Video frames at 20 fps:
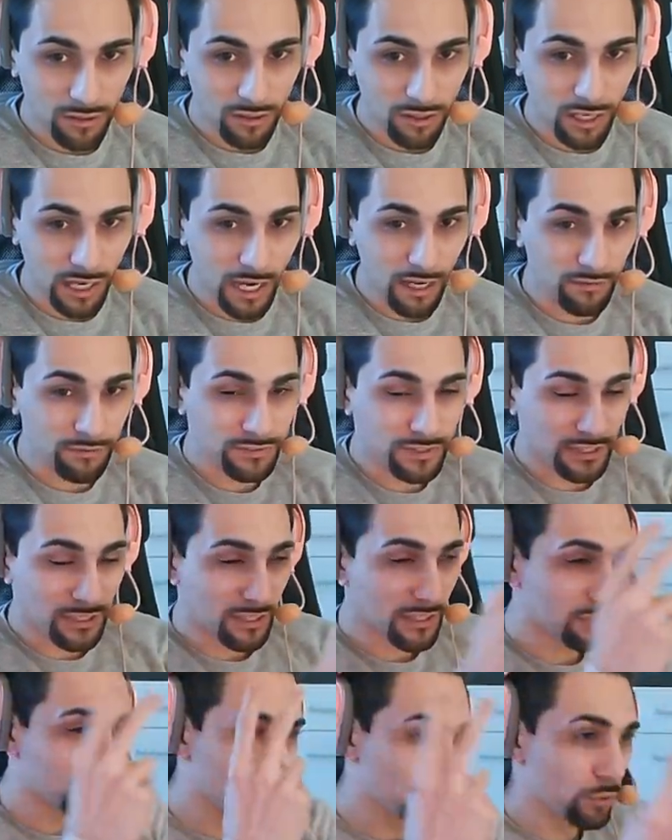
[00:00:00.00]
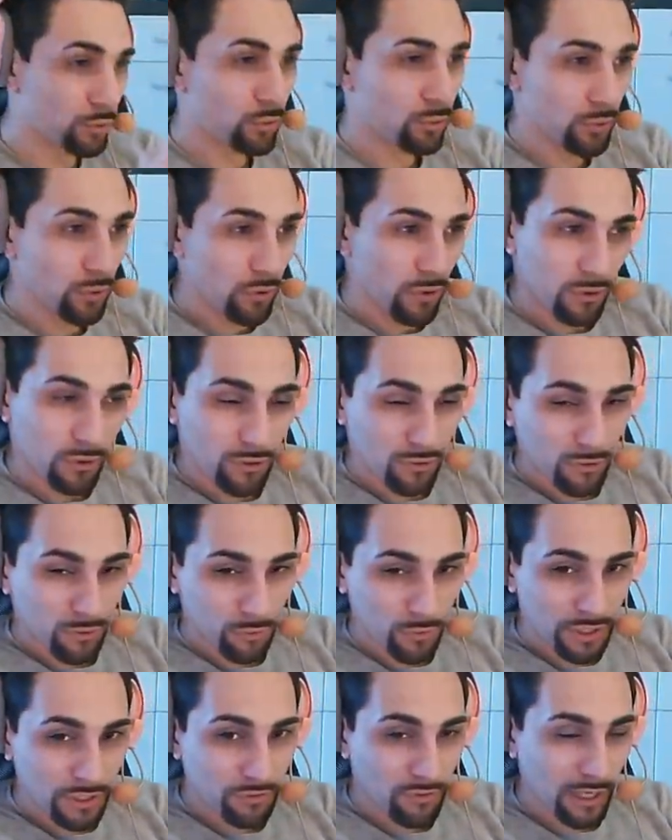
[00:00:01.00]
after 2
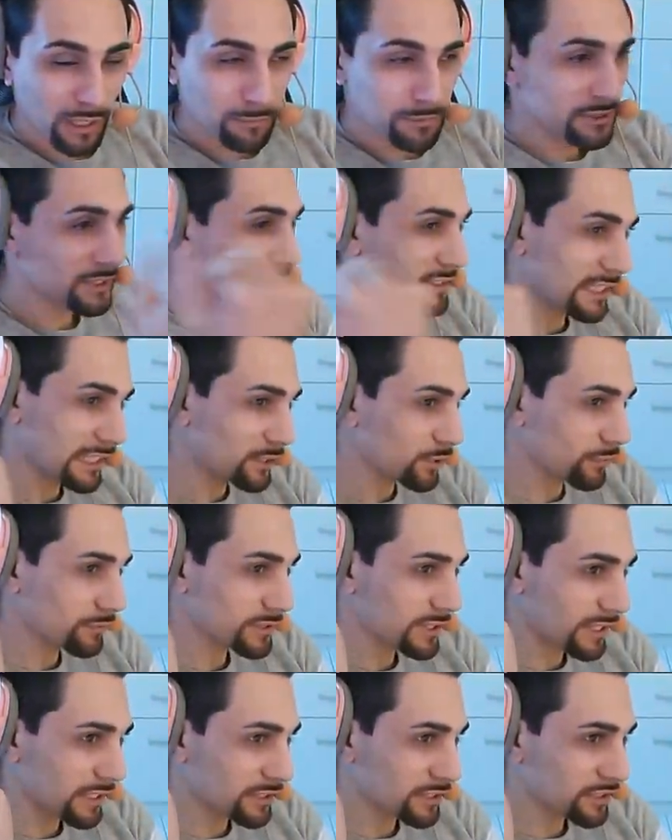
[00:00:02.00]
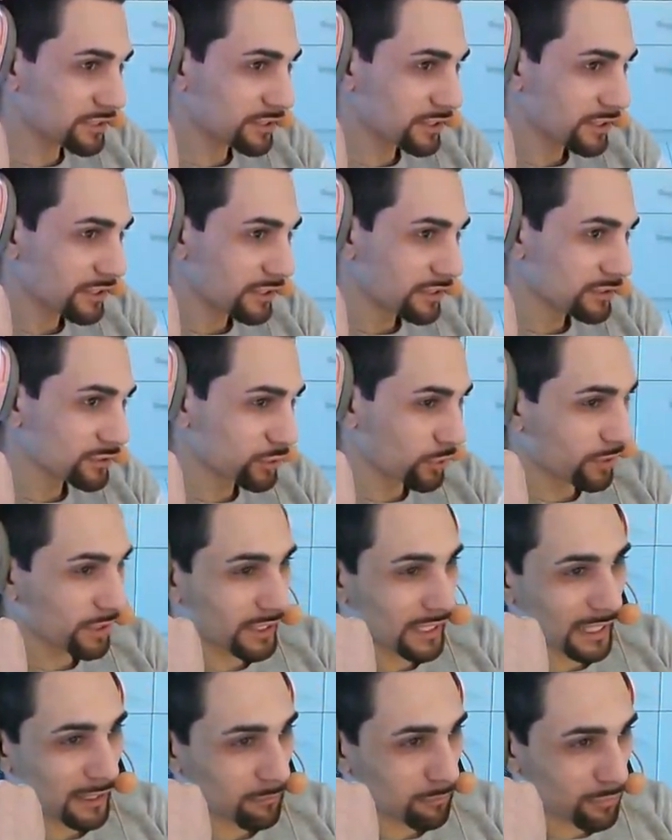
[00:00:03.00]
regrabs, he's end of stage. So he
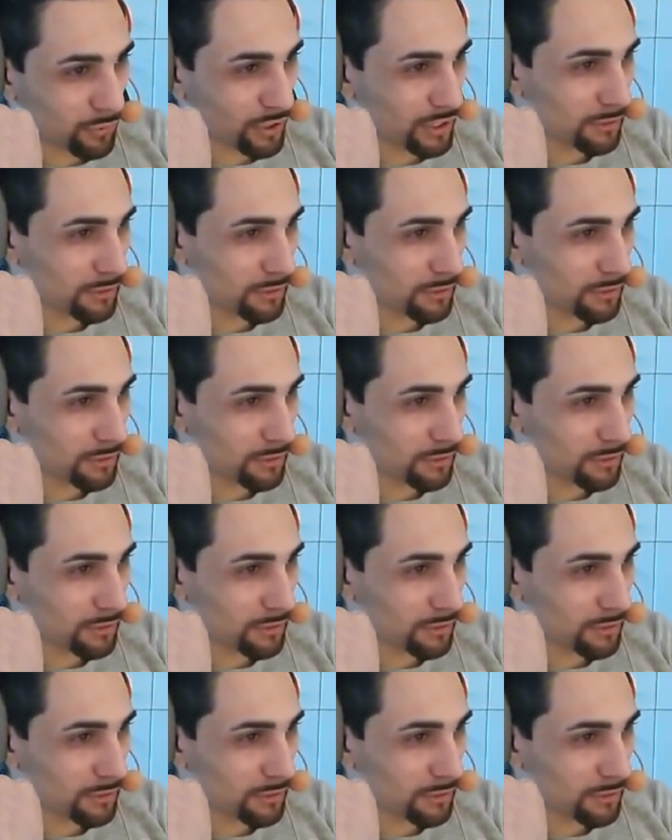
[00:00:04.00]
can pretty